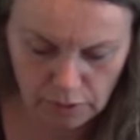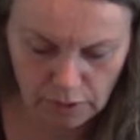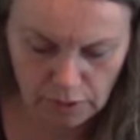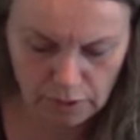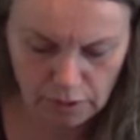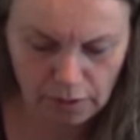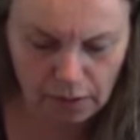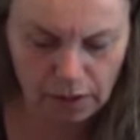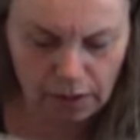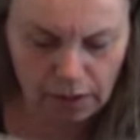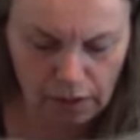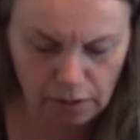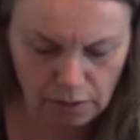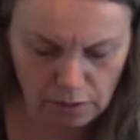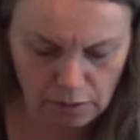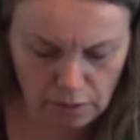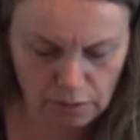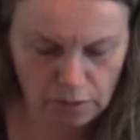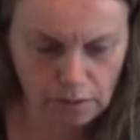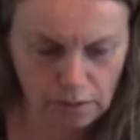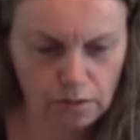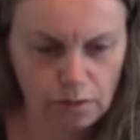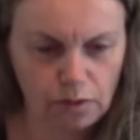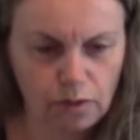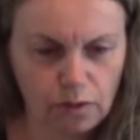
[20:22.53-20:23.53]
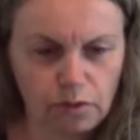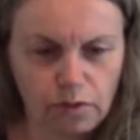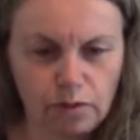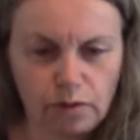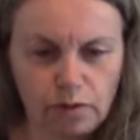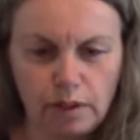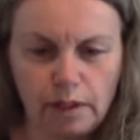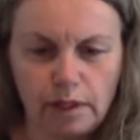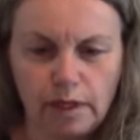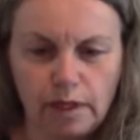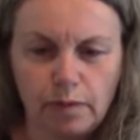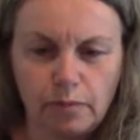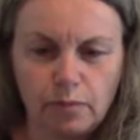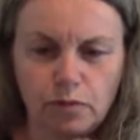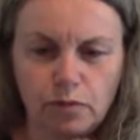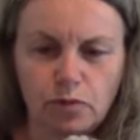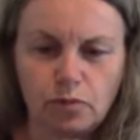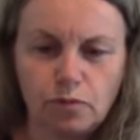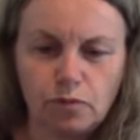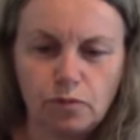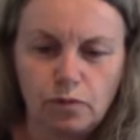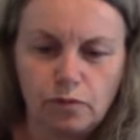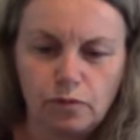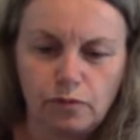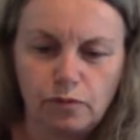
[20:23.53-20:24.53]
This is not lamb's
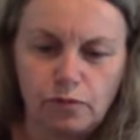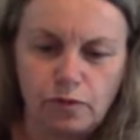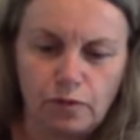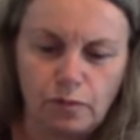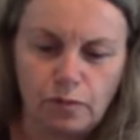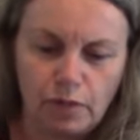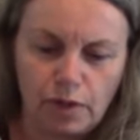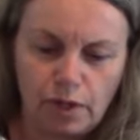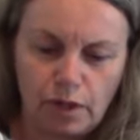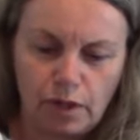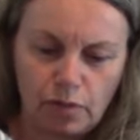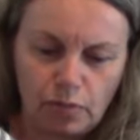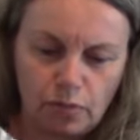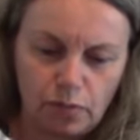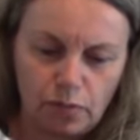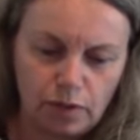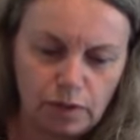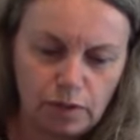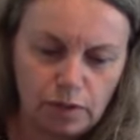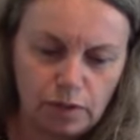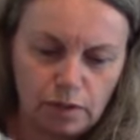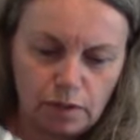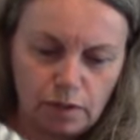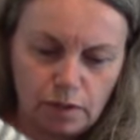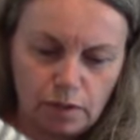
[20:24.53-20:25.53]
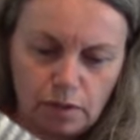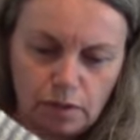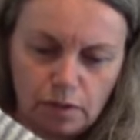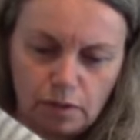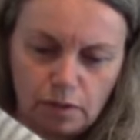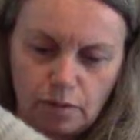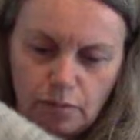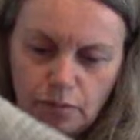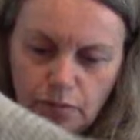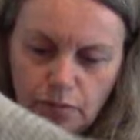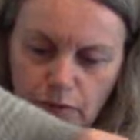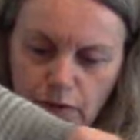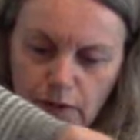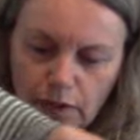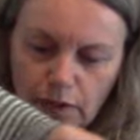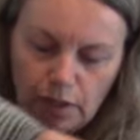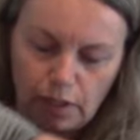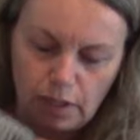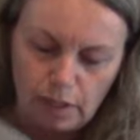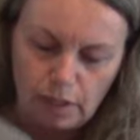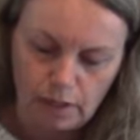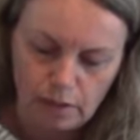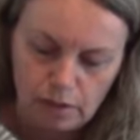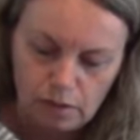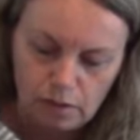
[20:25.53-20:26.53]
wool from Rauma. This is something
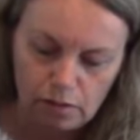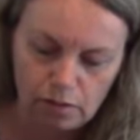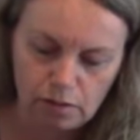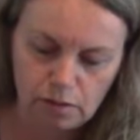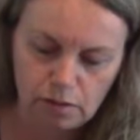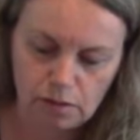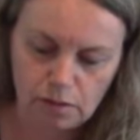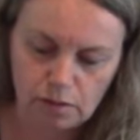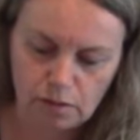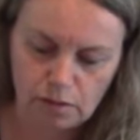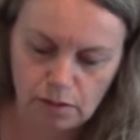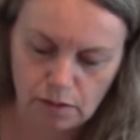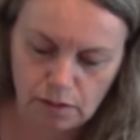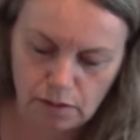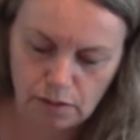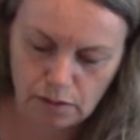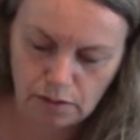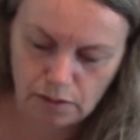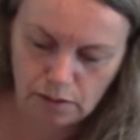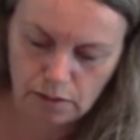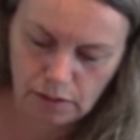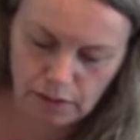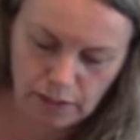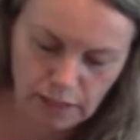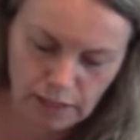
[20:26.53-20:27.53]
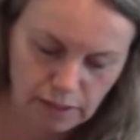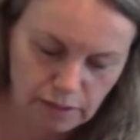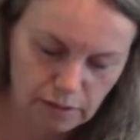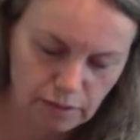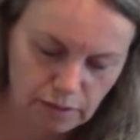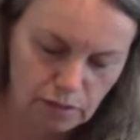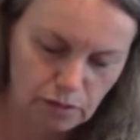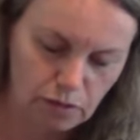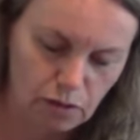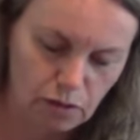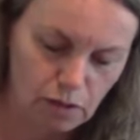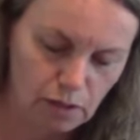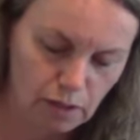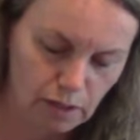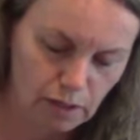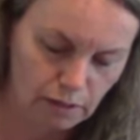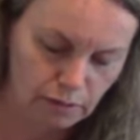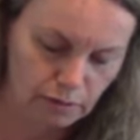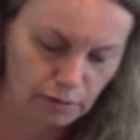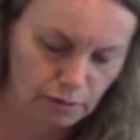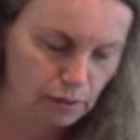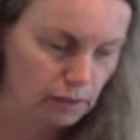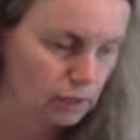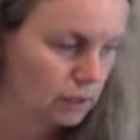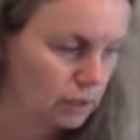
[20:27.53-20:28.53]
else. It's a Gjesdal, I
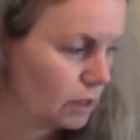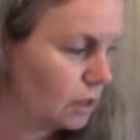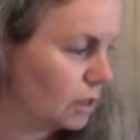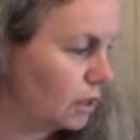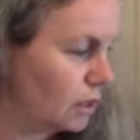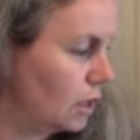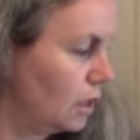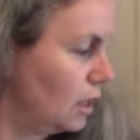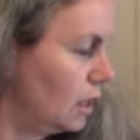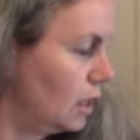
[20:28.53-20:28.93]
think.